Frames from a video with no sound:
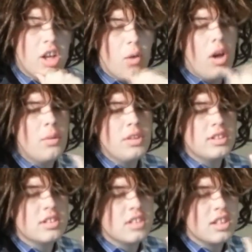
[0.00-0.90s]
Why don't we
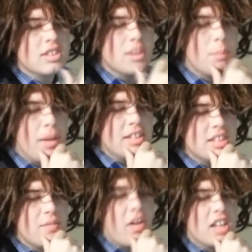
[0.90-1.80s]
discuss some
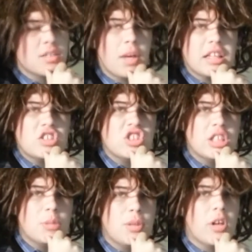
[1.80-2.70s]
basic facts about the
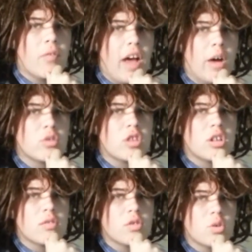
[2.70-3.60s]
GDP of
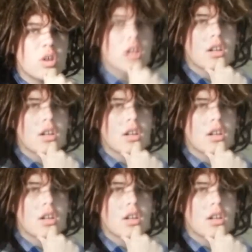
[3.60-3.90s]
Aotearoa?